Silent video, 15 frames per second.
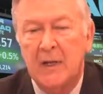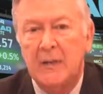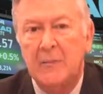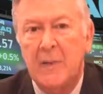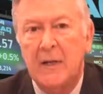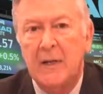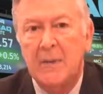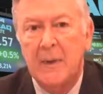and
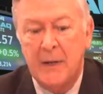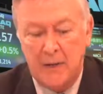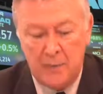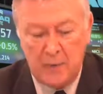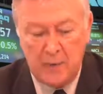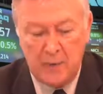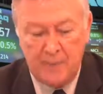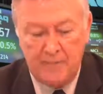many, many
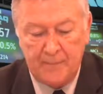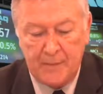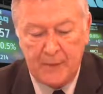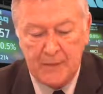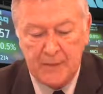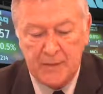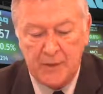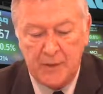more.
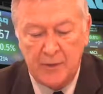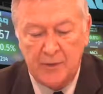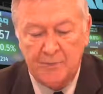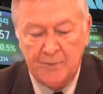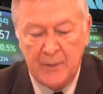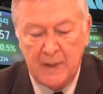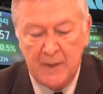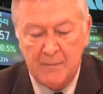So
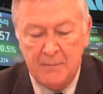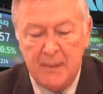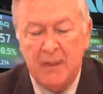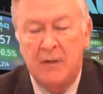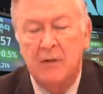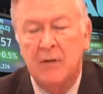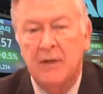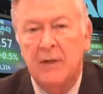
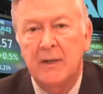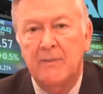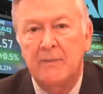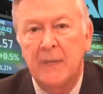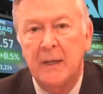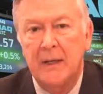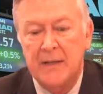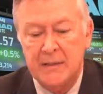Bitcoin
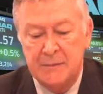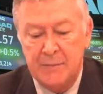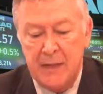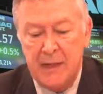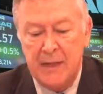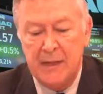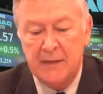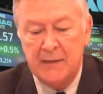is
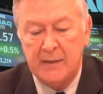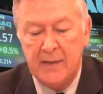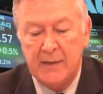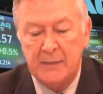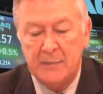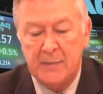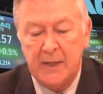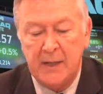big,
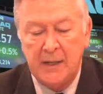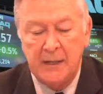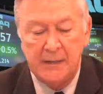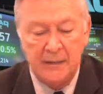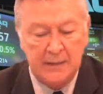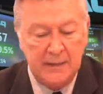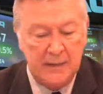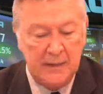getting bigger.
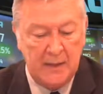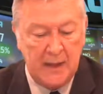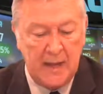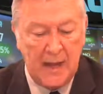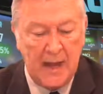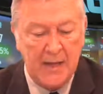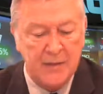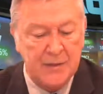
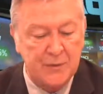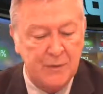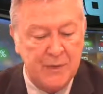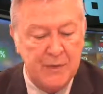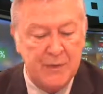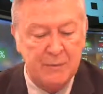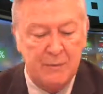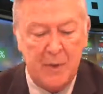As
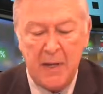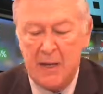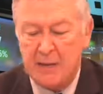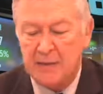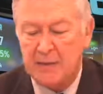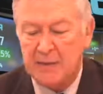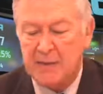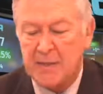we speak,
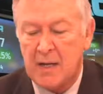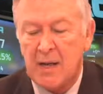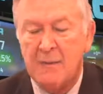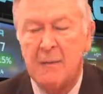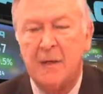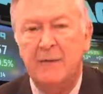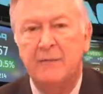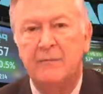in the
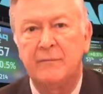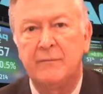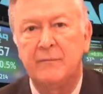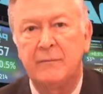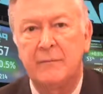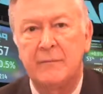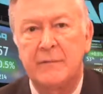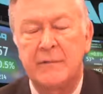time I've
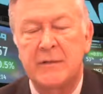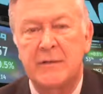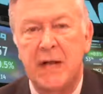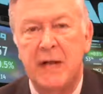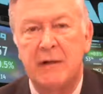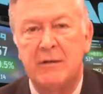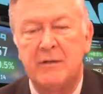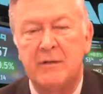
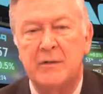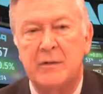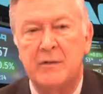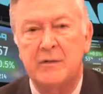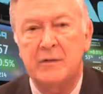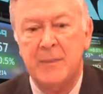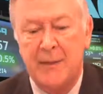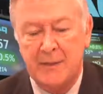sat here and
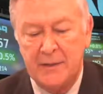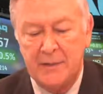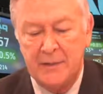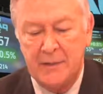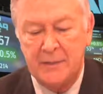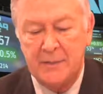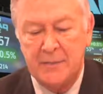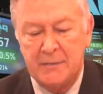told you about these
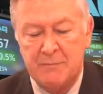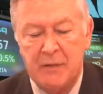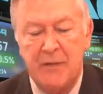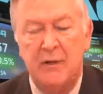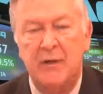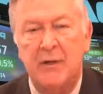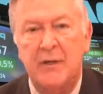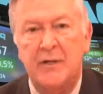numbers,
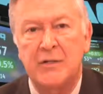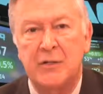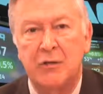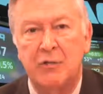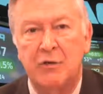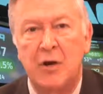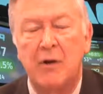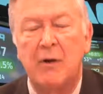Bitcoin is
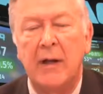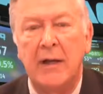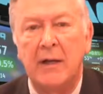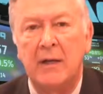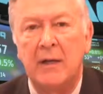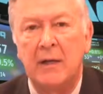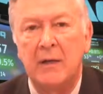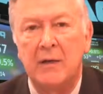growing
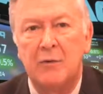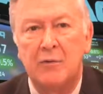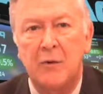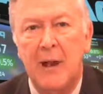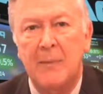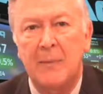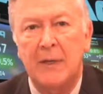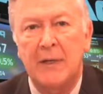
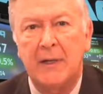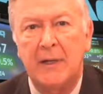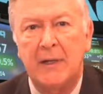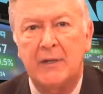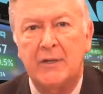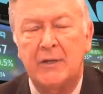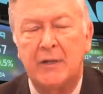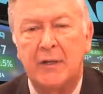rapidly and
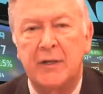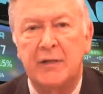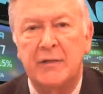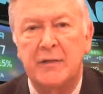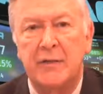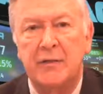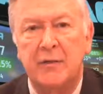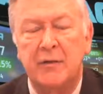it's going to
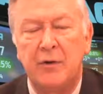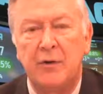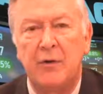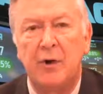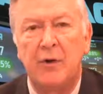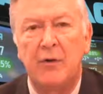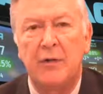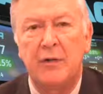continue to
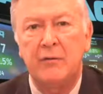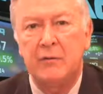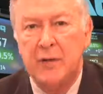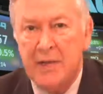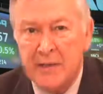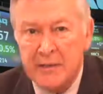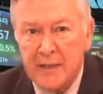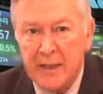grow, and you
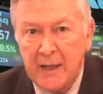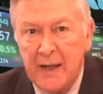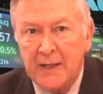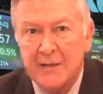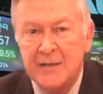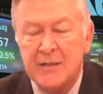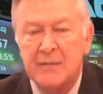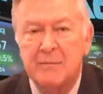need to
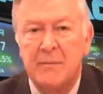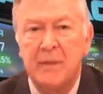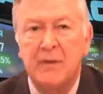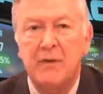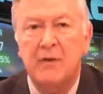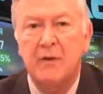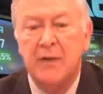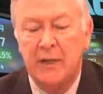get some
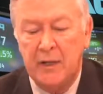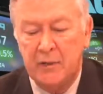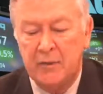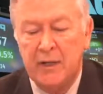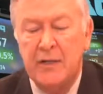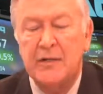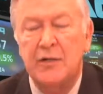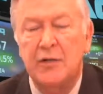Bitcoin and you
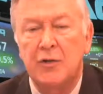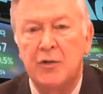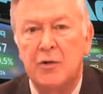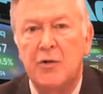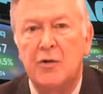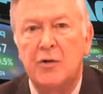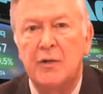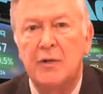need to
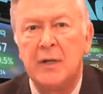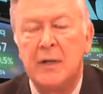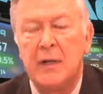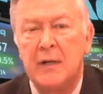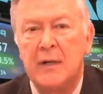learn